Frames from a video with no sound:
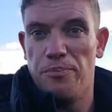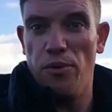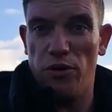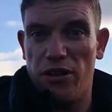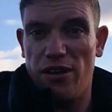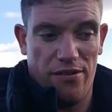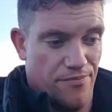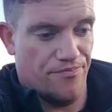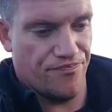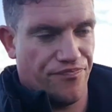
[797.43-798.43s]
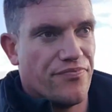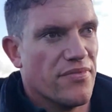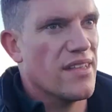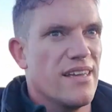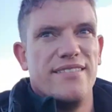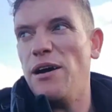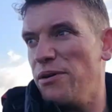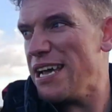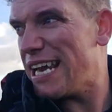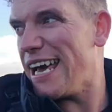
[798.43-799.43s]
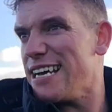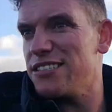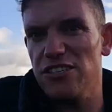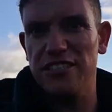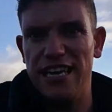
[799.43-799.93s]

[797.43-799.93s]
But now here, like, it's just